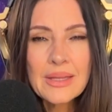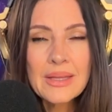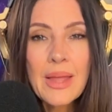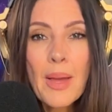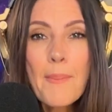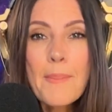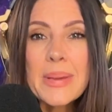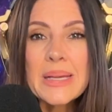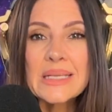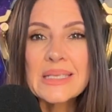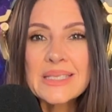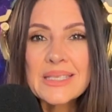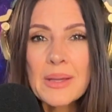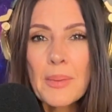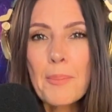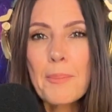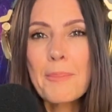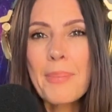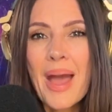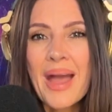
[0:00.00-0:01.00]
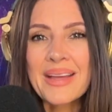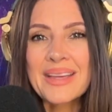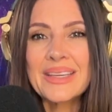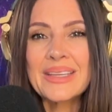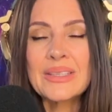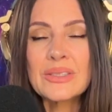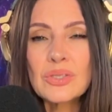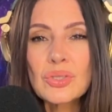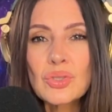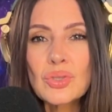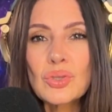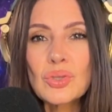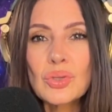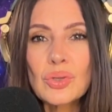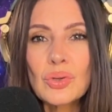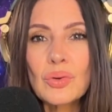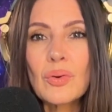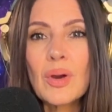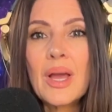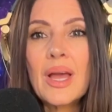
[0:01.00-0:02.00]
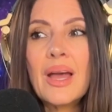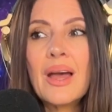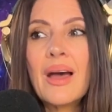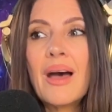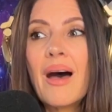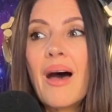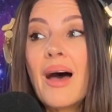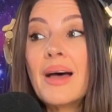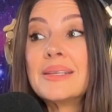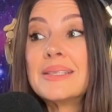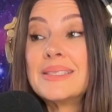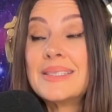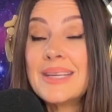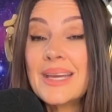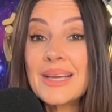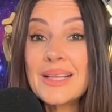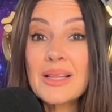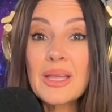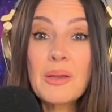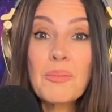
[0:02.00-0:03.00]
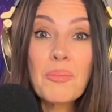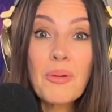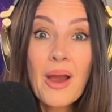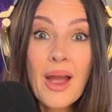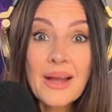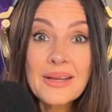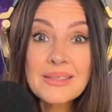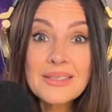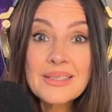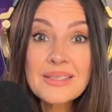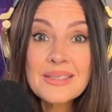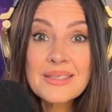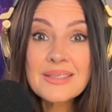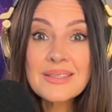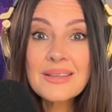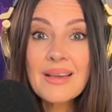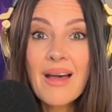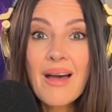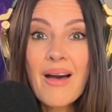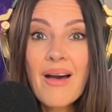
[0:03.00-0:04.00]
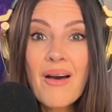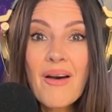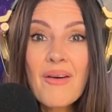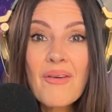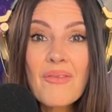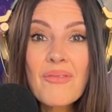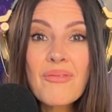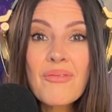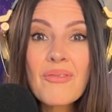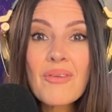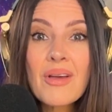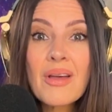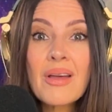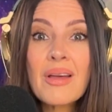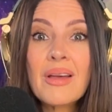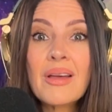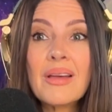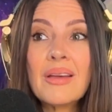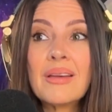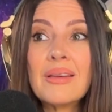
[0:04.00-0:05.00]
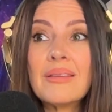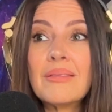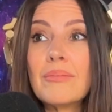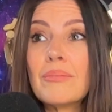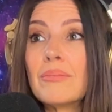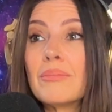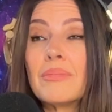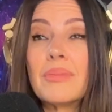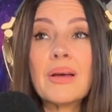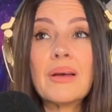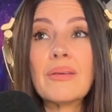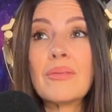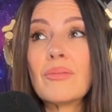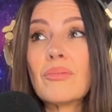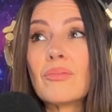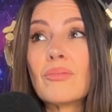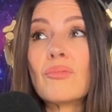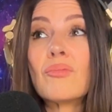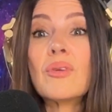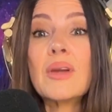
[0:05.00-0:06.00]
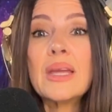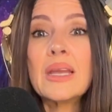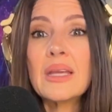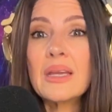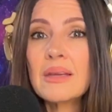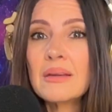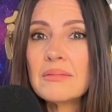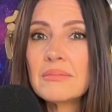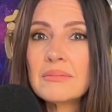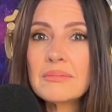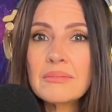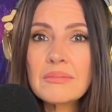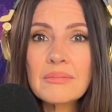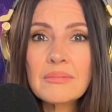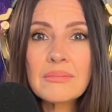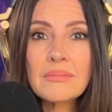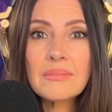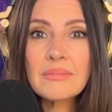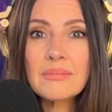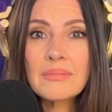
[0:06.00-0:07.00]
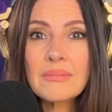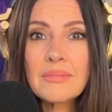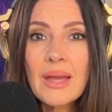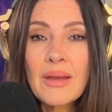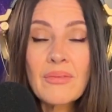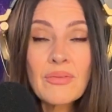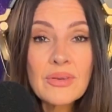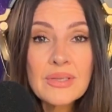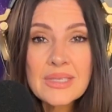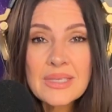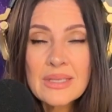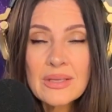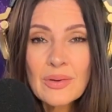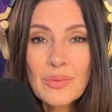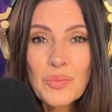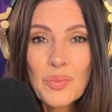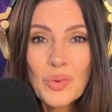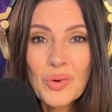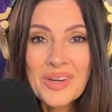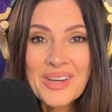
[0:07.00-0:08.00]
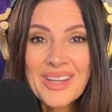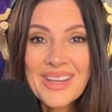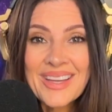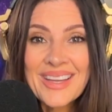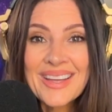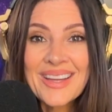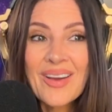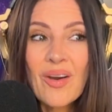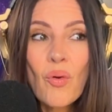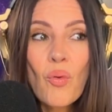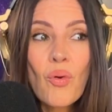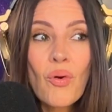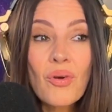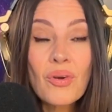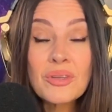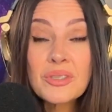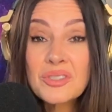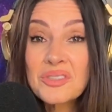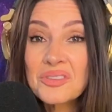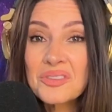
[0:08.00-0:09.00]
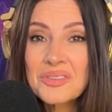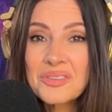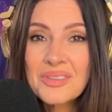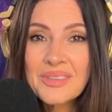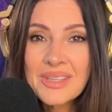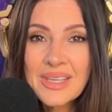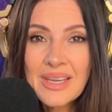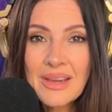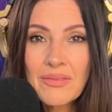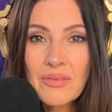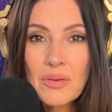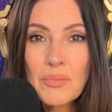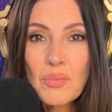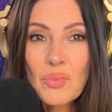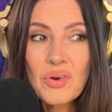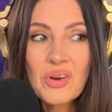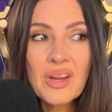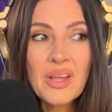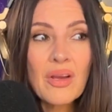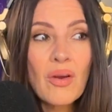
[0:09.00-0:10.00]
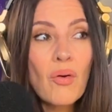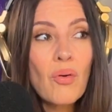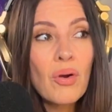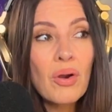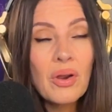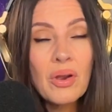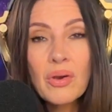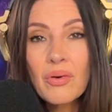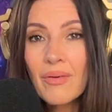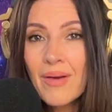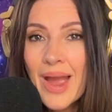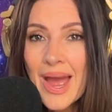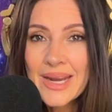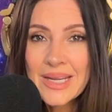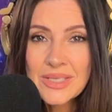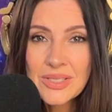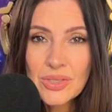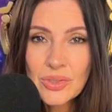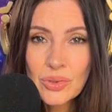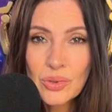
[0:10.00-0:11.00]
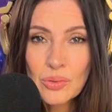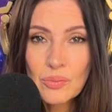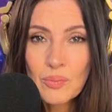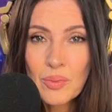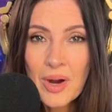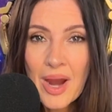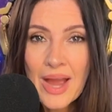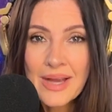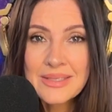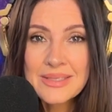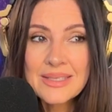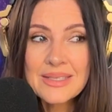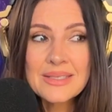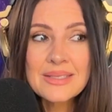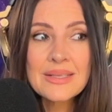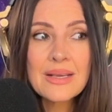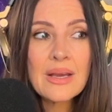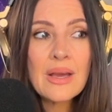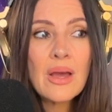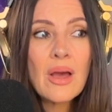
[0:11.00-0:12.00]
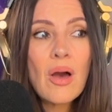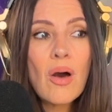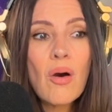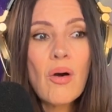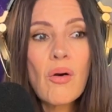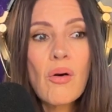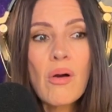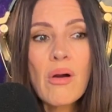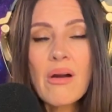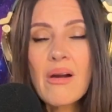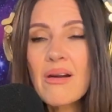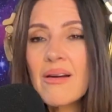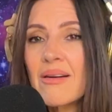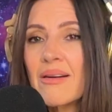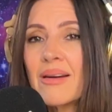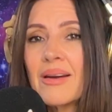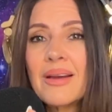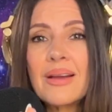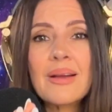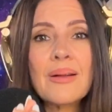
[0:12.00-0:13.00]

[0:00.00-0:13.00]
Let me dip back into a daily practice of reading every single morning, or journaling every morning, or gratitude practice, or